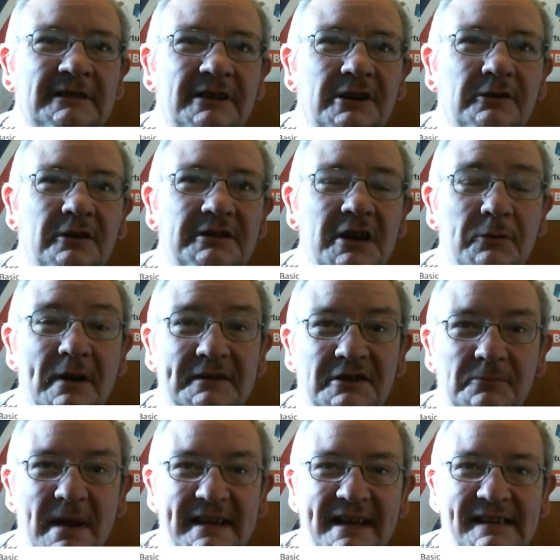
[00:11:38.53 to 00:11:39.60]
You know, I know how
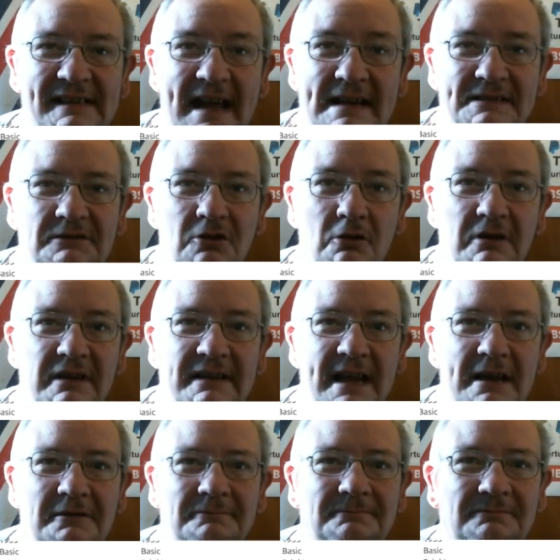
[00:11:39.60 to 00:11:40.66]
to make it last longer
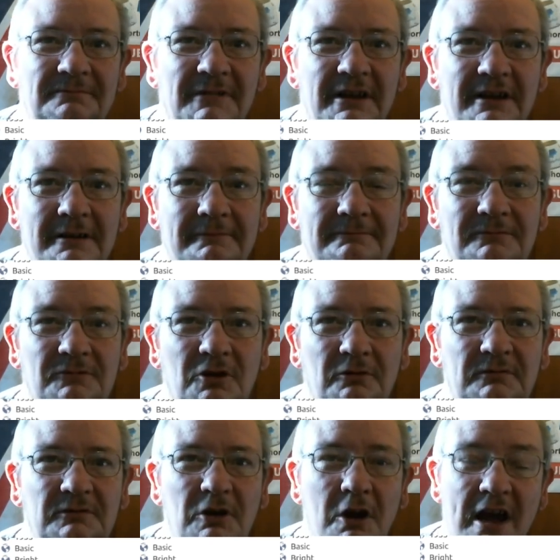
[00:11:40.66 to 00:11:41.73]
now, you know,
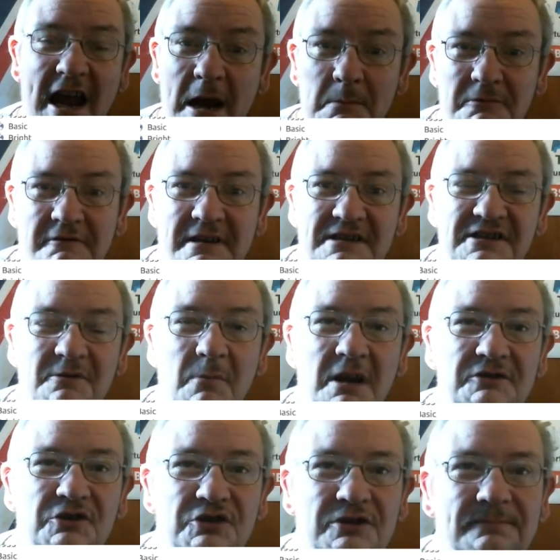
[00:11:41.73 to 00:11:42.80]
not hammer it so
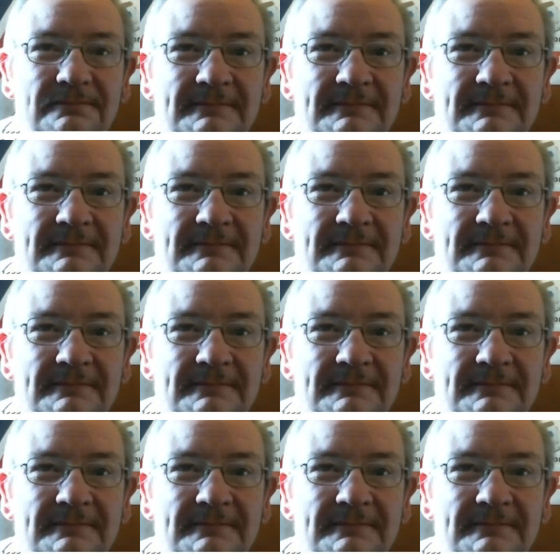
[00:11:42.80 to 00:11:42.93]
much.